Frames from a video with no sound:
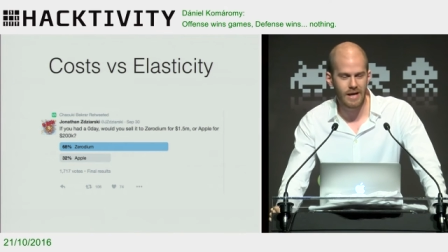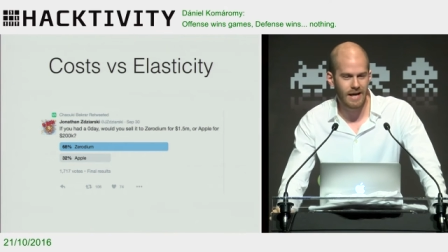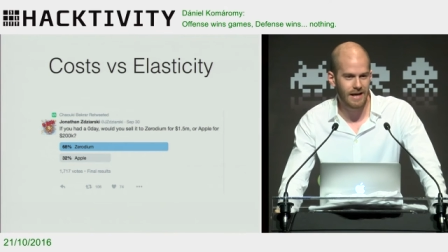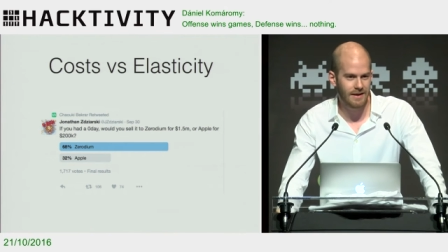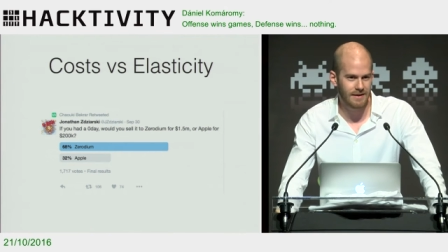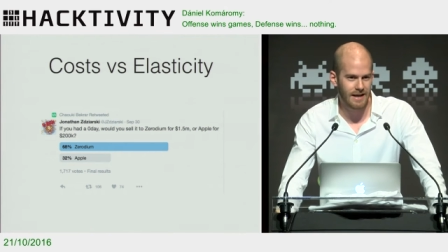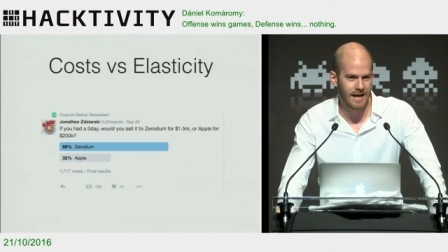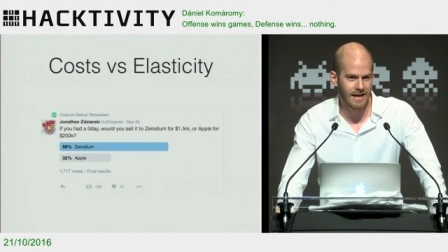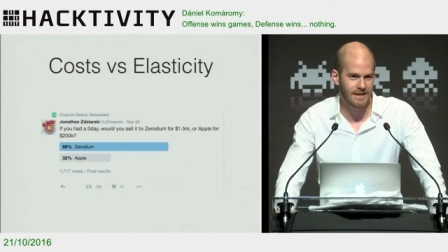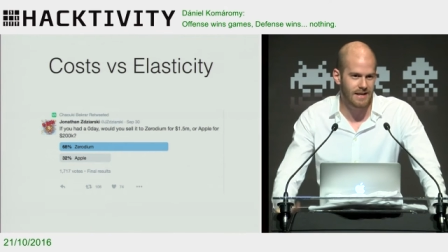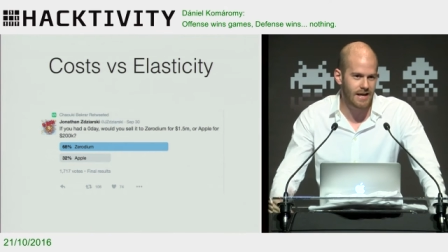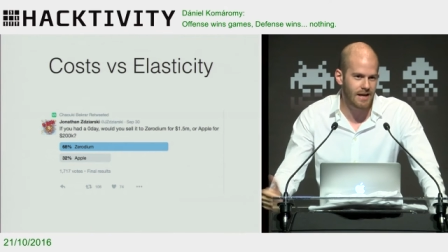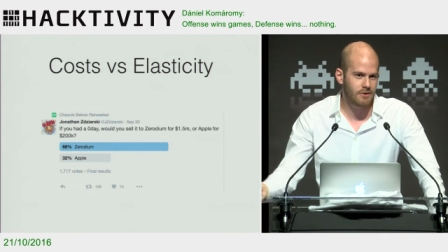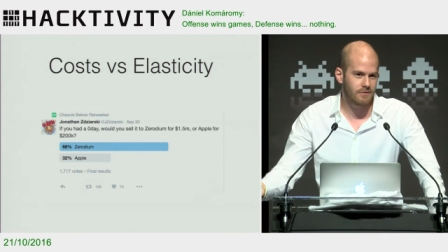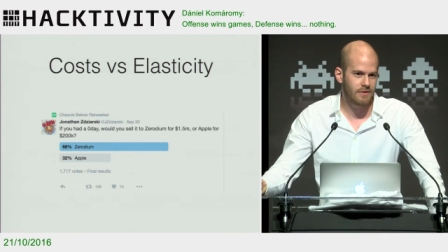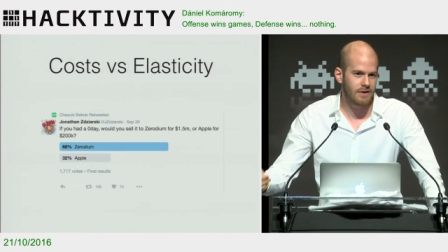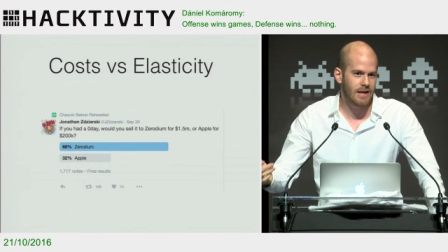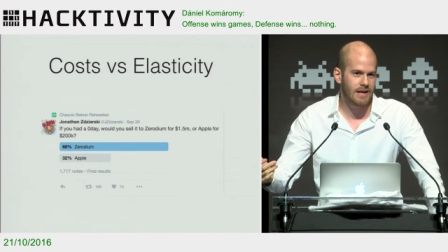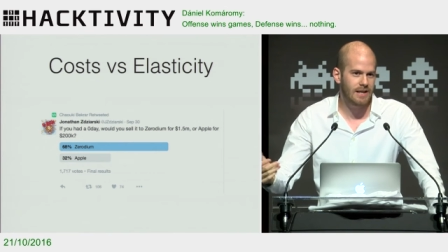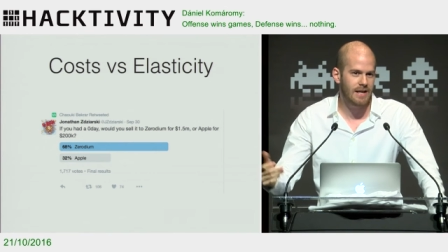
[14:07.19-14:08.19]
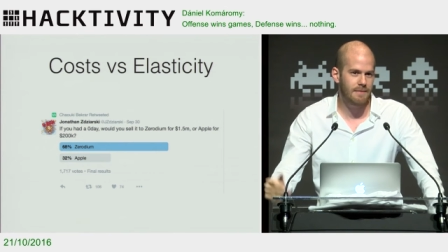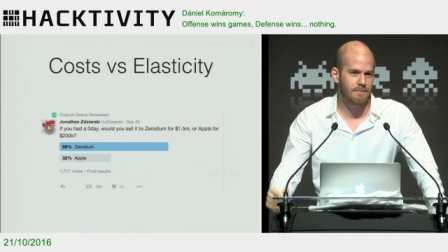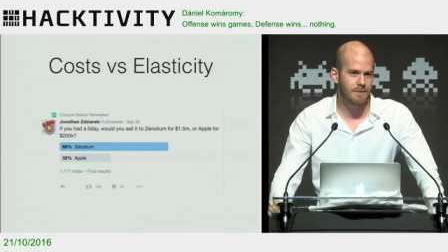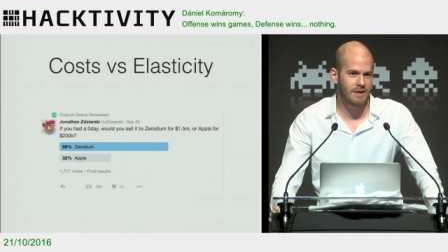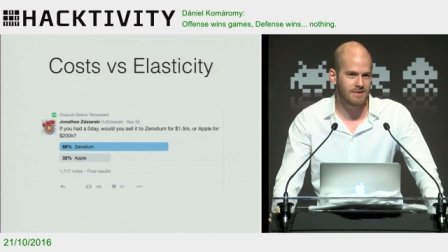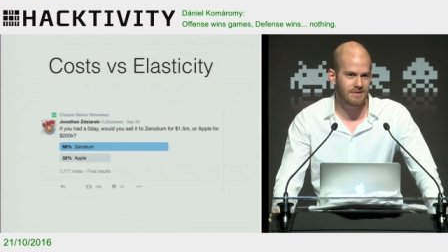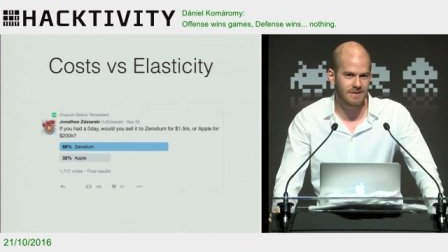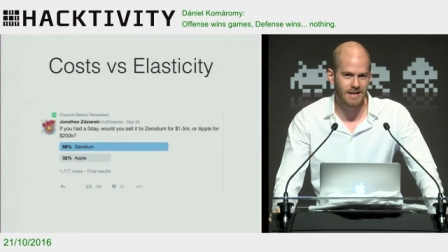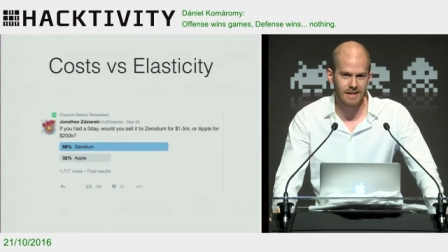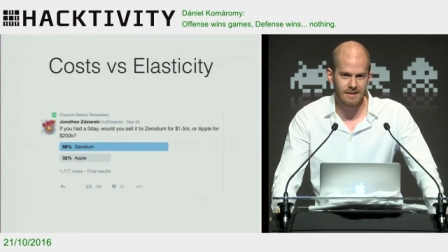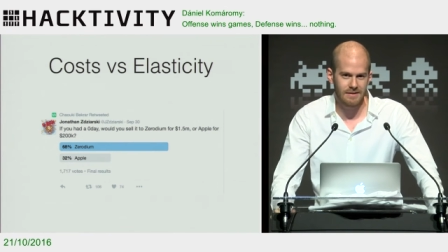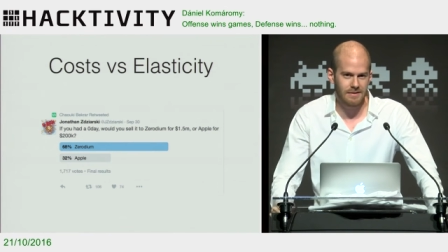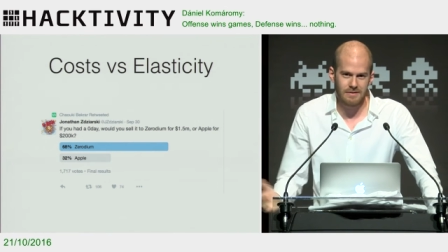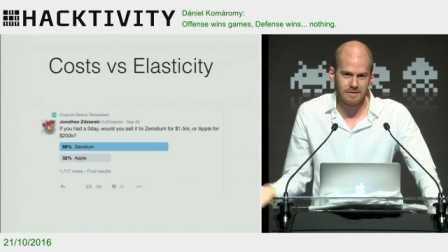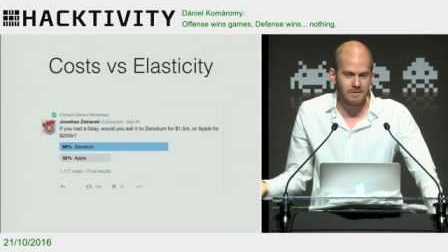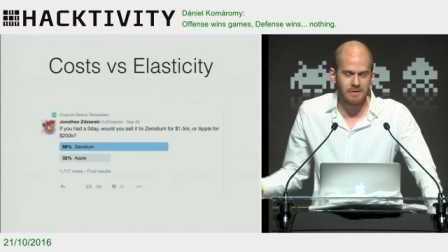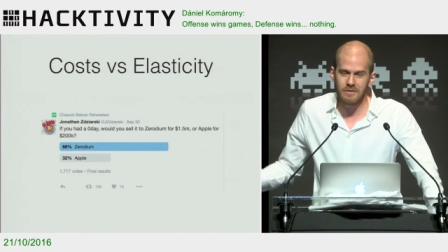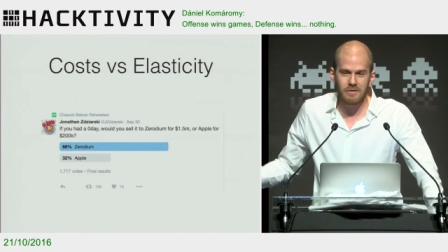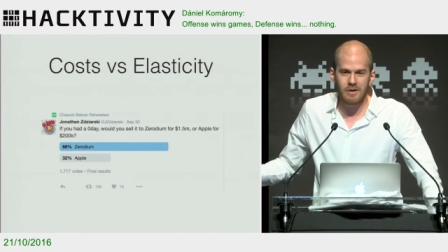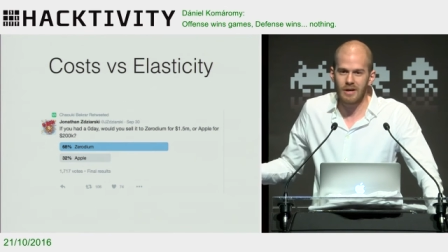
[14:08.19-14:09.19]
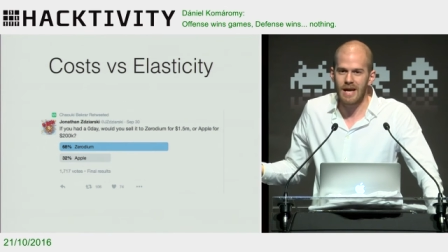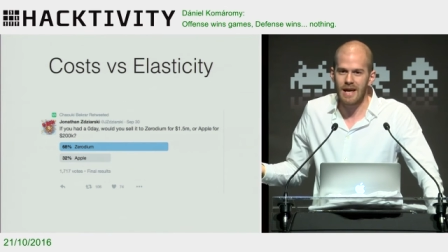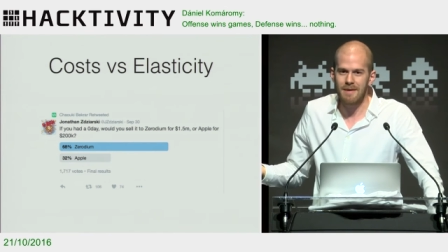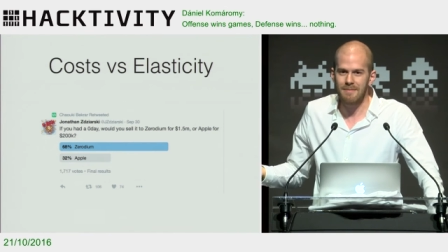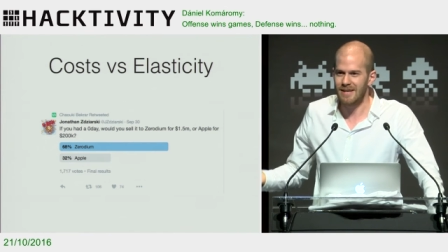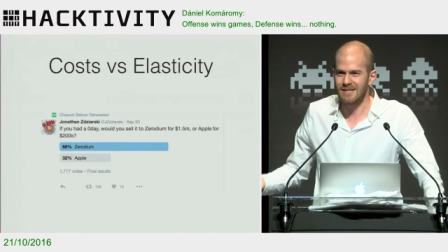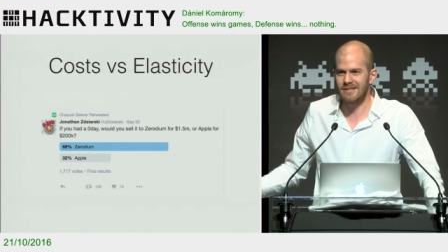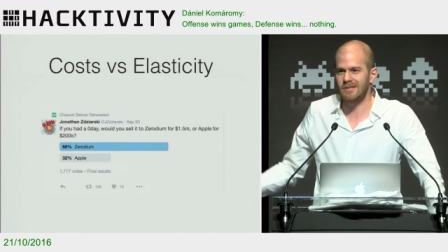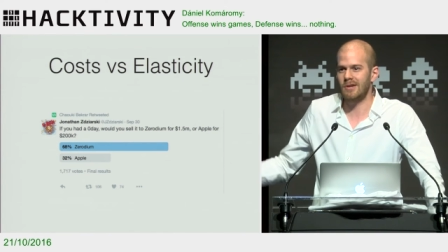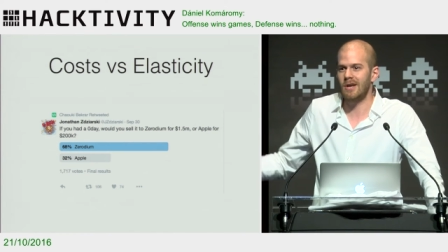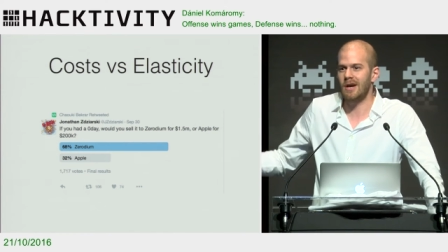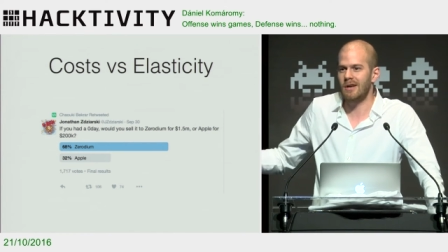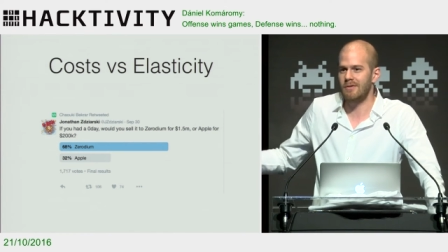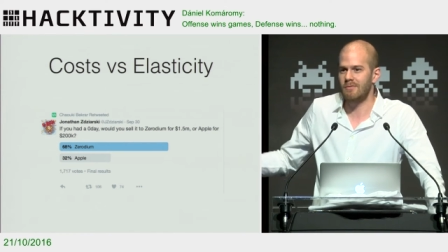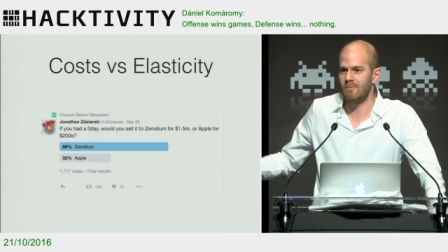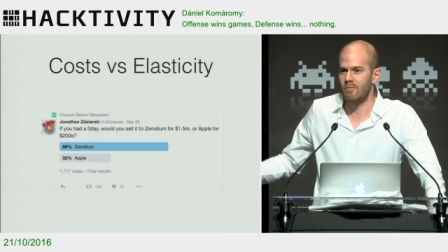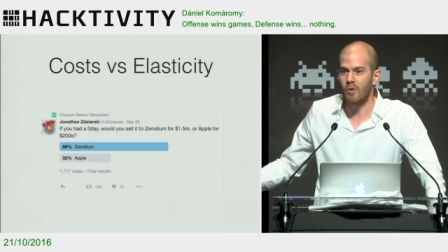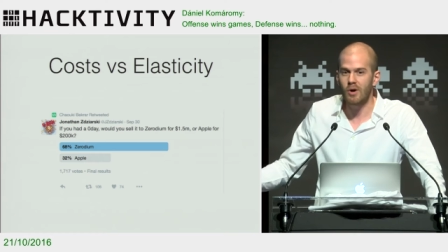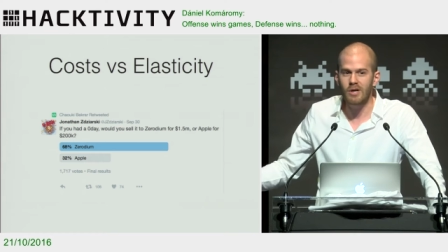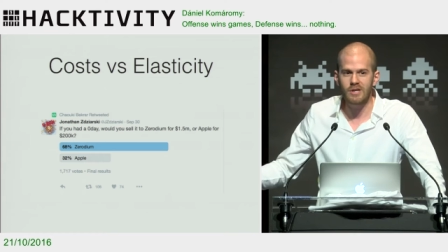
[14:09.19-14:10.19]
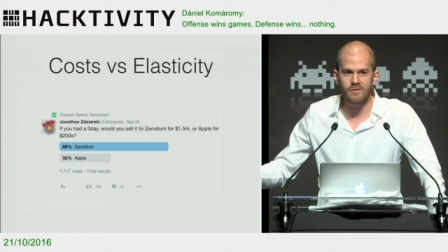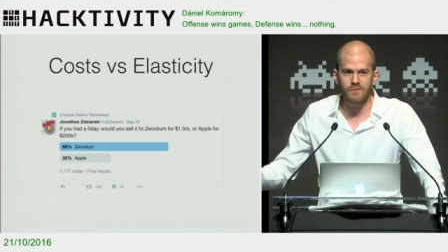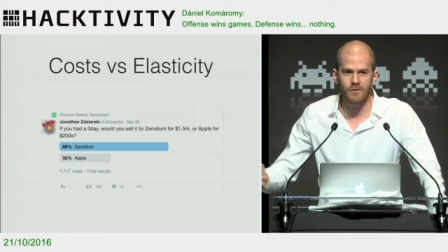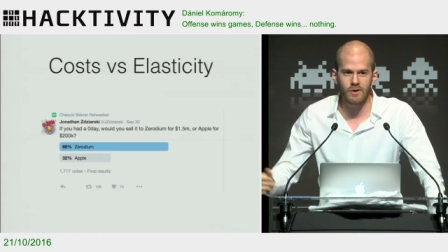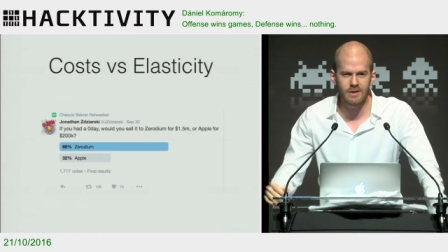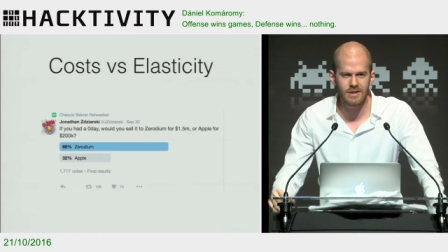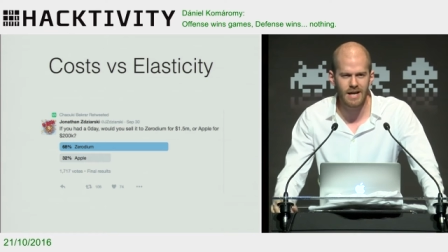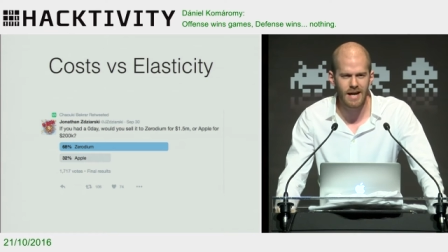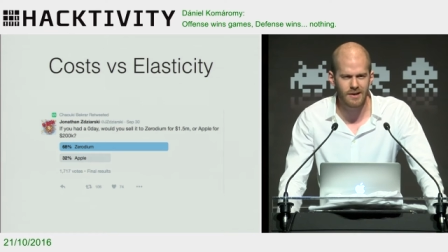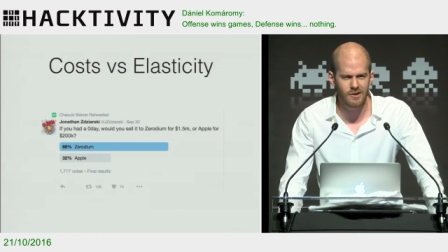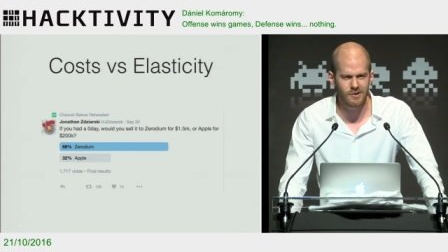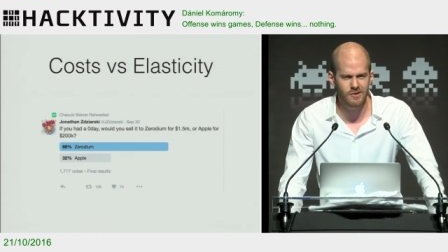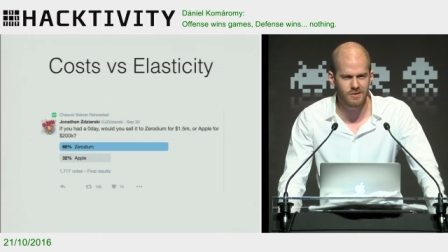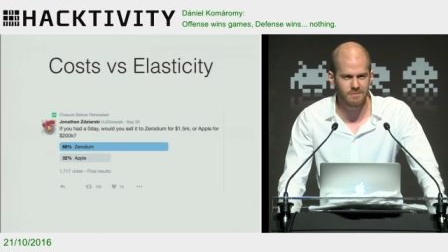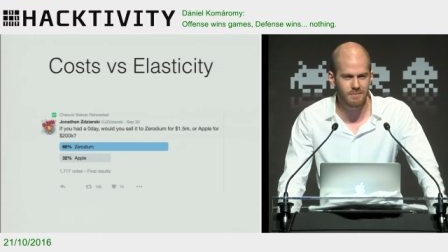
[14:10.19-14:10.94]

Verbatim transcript: And at the end of the day, that means that the game hasn't gotten worse for attackers.